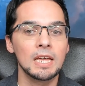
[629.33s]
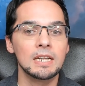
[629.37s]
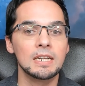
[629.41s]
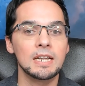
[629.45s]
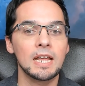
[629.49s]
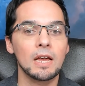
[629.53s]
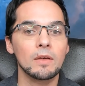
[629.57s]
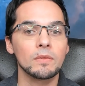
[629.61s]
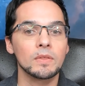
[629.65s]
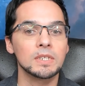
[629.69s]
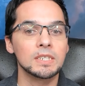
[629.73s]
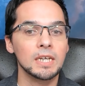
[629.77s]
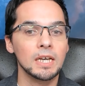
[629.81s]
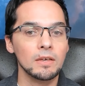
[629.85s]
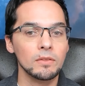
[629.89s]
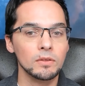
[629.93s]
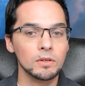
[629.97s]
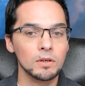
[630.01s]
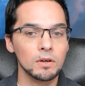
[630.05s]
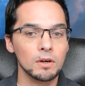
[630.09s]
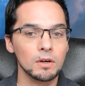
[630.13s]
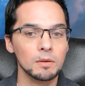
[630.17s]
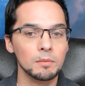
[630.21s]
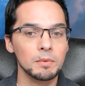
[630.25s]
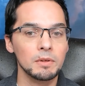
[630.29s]
Now, the
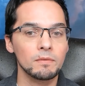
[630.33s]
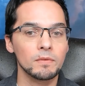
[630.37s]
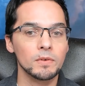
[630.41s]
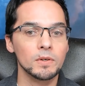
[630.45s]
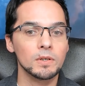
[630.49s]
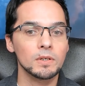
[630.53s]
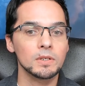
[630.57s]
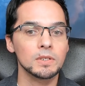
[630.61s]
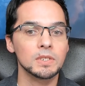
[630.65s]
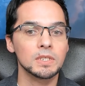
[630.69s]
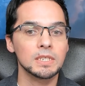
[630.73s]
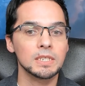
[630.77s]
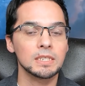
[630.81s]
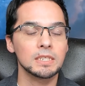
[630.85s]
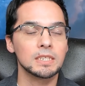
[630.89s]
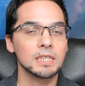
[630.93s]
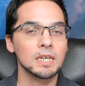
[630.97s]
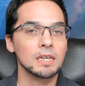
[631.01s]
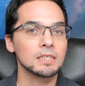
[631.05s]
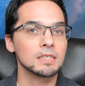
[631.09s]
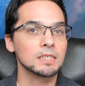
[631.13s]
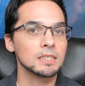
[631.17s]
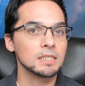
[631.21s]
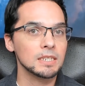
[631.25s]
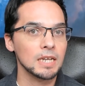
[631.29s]
Death card reversed
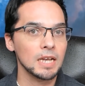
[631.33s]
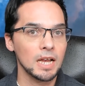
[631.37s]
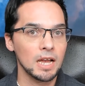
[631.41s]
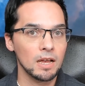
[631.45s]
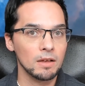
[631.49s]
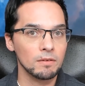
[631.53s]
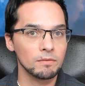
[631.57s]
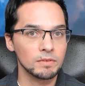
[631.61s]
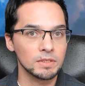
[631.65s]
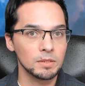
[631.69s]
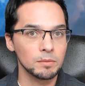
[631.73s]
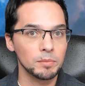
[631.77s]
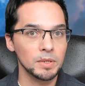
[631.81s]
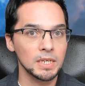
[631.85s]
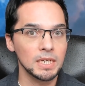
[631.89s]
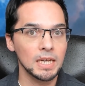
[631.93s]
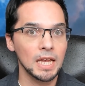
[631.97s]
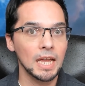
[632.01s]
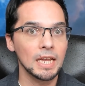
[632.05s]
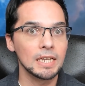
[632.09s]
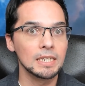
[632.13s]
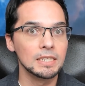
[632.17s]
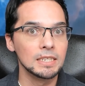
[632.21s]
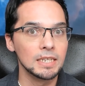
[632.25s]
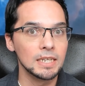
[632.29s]
doesn't have to be
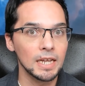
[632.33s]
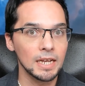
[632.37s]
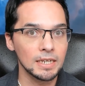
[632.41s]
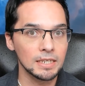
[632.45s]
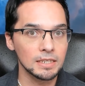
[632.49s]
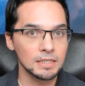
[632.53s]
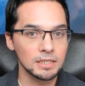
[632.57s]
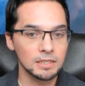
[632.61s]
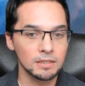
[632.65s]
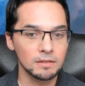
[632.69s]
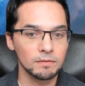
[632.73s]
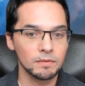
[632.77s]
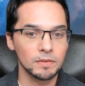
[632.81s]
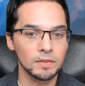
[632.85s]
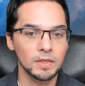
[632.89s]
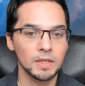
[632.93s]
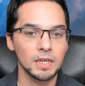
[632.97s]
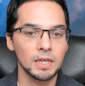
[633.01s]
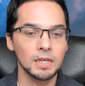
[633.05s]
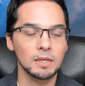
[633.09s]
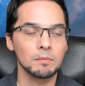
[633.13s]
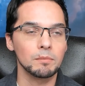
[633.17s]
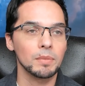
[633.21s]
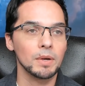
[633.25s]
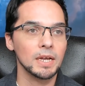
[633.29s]
a negative
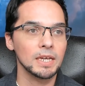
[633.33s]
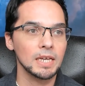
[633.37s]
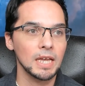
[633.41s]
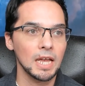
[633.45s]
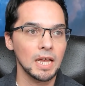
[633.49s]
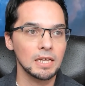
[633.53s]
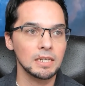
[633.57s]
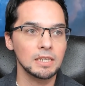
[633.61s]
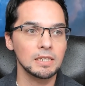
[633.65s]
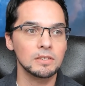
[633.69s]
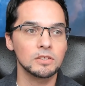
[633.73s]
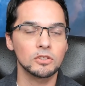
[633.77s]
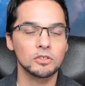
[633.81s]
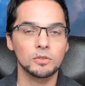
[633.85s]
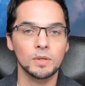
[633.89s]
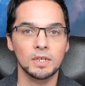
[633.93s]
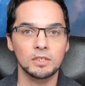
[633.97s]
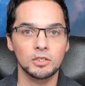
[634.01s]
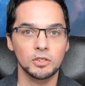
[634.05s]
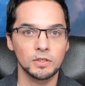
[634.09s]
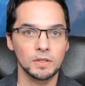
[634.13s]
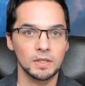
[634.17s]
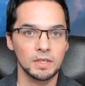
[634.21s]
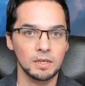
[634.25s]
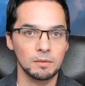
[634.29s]
thing by any
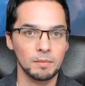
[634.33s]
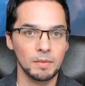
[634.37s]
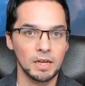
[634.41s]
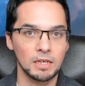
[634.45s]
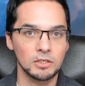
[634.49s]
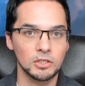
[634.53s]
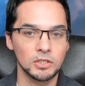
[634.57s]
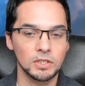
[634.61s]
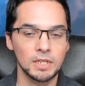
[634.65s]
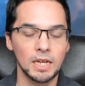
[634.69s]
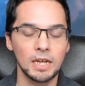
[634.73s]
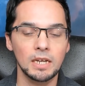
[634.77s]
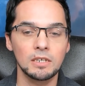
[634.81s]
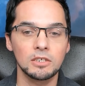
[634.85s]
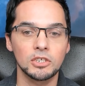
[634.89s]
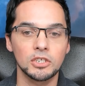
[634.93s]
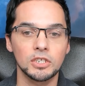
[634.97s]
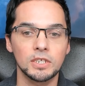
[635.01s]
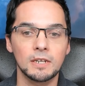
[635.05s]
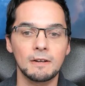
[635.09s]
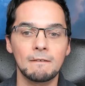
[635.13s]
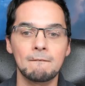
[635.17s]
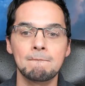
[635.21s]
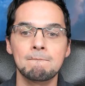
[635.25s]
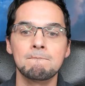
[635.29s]
stretch of the
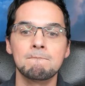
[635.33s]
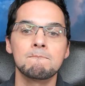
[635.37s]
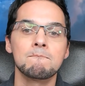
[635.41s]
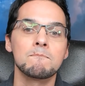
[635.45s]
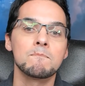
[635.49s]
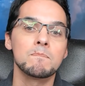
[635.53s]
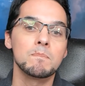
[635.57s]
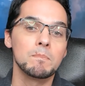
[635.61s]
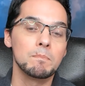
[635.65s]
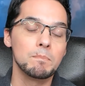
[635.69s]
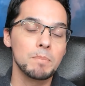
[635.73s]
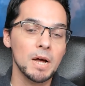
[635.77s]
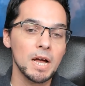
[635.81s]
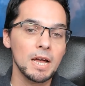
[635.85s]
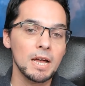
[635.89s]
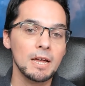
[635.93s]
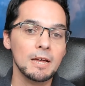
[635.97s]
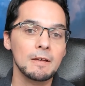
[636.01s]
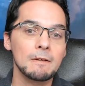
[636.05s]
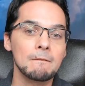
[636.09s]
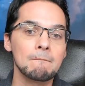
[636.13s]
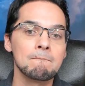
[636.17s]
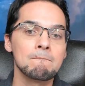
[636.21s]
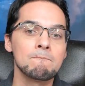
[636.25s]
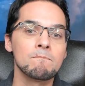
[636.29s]
imagination,
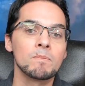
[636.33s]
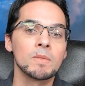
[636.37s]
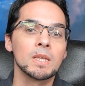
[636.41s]
but